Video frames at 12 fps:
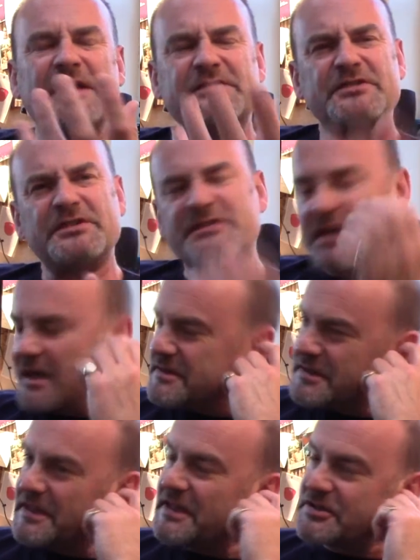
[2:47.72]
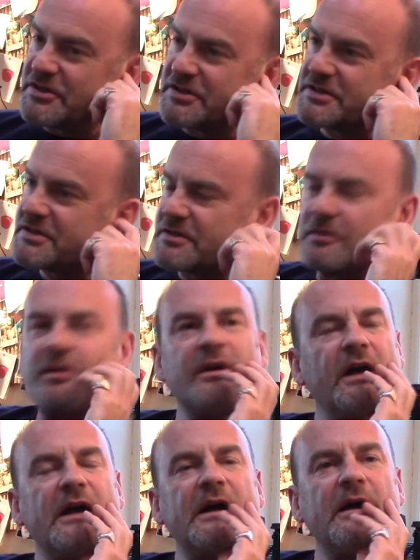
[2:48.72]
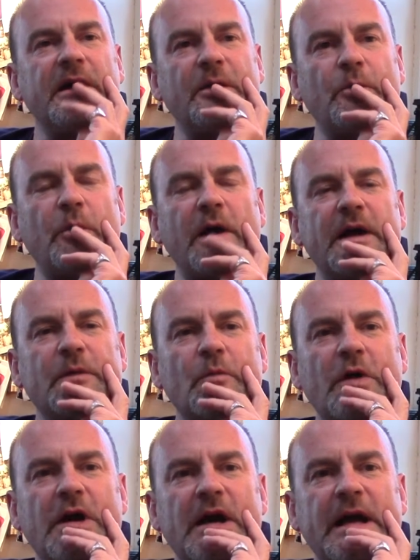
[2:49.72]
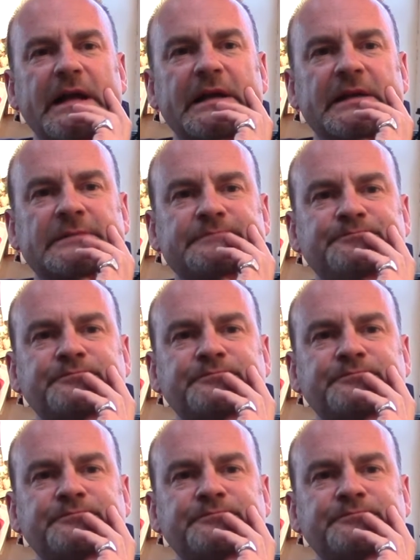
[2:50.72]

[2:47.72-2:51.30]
just a delicious white wine.